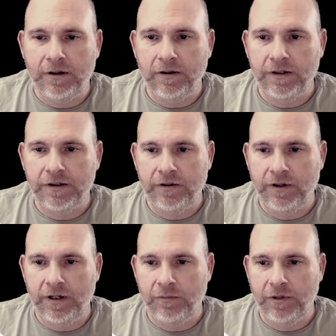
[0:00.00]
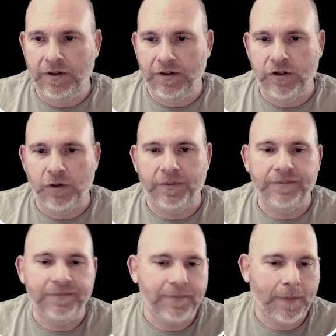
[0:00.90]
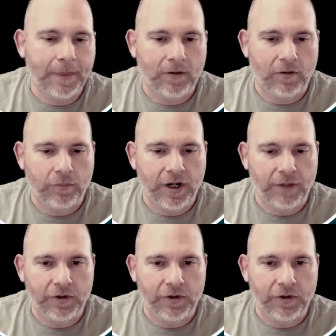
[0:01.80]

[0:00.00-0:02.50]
and let's go ahead and bring this open or bring up the